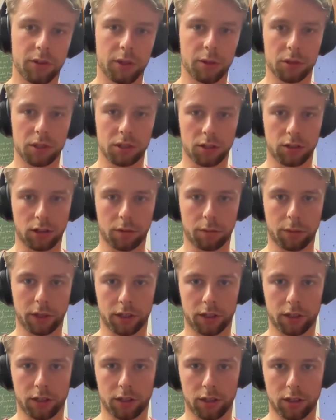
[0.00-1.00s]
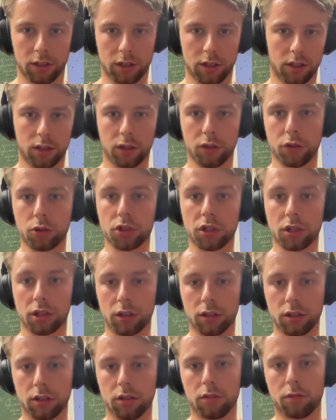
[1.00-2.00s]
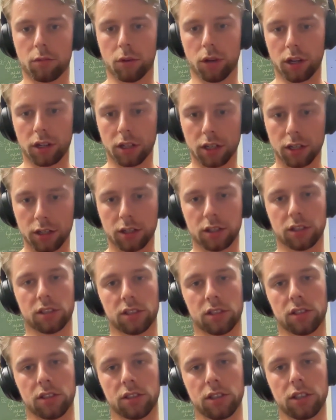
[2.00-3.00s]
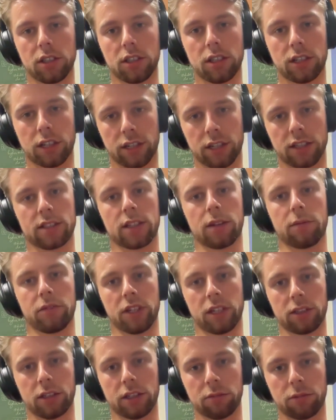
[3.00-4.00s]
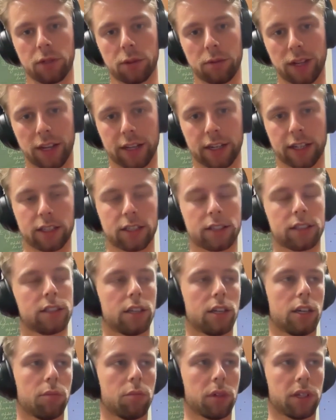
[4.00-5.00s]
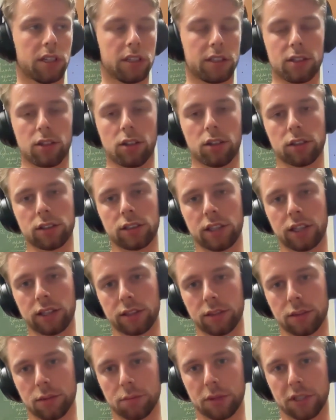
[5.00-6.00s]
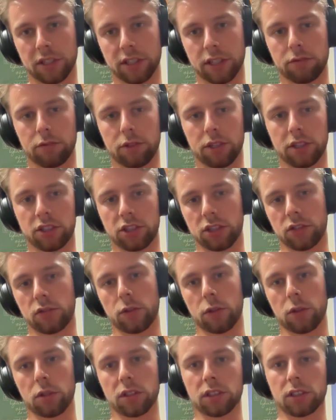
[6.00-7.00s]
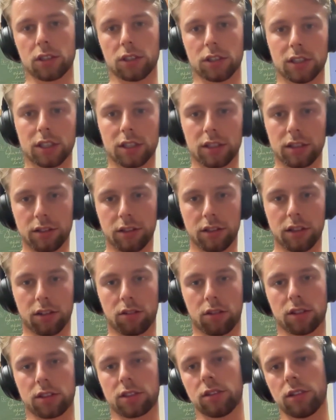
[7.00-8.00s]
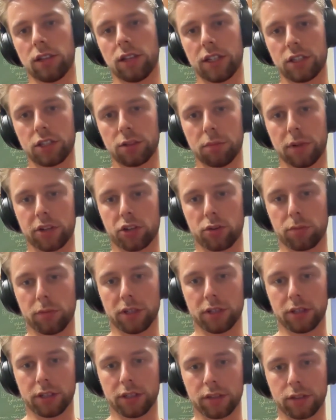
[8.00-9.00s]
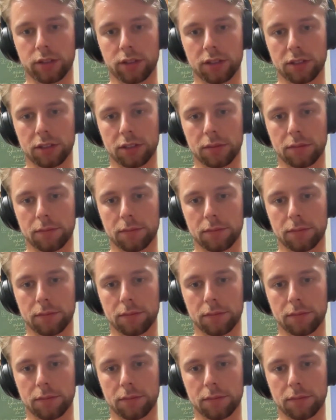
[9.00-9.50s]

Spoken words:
we would talk about in future work. So that is something that we're planning, but it's not yet been done. We just focused on the cross-correlation measurement as first.